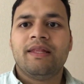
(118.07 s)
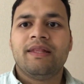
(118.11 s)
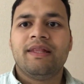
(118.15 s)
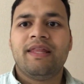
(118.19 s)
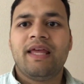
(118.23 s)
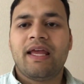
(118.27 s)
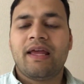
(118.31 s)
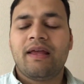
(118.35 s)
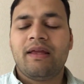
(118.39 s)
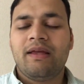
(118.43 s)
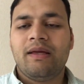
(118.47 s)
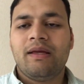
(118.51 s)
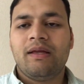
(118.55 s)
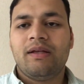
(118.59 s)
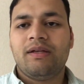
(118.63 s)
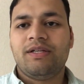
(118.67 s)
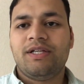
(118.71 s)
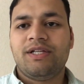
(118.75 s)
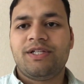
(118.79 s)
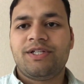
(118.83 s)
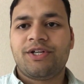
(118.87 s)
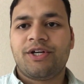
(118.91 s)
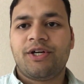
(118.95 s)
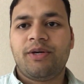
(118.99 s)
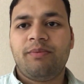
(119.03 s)
They
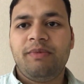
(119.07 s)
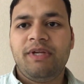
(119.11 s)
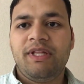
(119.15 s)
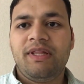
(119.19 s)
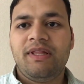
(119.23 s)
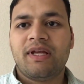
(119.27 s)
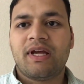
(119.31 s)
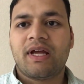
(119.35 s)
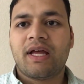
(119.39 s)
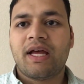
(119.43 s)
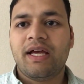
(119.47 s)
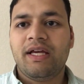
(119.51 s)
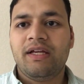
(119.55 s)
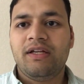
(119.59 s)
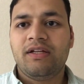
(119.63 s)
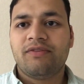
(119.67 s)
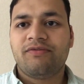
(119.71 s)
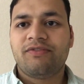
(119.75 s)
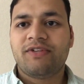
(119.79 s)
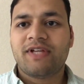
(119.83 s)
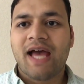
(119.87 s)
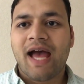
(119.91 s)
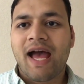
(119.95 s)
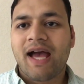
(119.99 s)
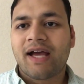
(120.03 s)
determine the kind
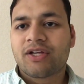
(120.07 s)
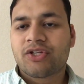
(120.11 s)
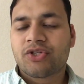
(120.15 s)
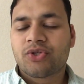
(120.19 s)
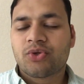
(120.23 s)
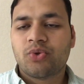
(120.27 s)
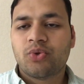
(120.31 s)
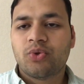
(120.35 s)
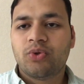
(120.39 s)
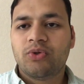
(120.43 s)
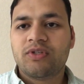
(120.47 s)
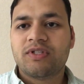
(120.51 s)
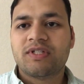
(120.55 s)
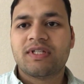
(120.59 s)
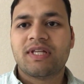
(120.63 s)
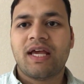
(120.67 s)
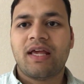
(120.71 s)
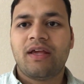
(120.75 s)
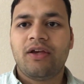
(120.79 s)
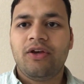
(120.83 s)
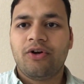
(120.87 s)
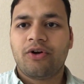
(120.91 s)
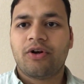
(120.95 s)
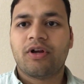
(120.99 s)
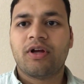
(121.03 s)
of tax rules
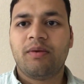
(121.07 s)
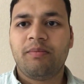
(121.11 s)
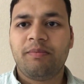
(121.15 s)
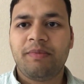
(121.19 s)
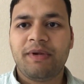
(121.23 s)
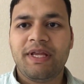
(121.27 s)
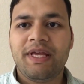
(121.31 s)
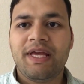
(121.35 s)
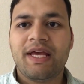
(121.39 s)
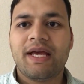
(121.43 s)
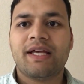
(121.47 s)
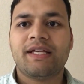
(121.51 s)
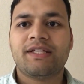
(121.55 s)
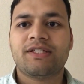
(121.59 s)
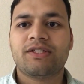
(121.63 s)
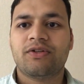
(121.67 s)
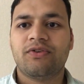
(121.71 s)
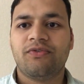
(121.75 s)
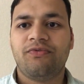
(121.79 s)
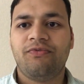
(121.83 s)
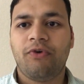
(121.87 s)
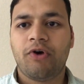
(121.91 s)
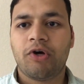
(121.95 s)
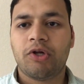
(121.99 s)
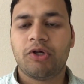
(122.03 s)
that your company has to
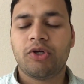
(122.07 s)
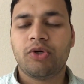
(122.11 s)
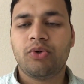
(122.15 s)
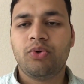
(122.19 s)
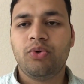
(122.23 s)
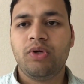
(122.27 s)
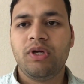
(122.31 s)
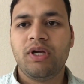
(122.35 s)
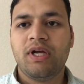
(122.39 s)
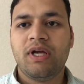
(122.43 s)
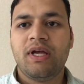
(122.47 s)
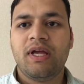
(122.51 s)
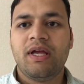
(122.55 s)
follow,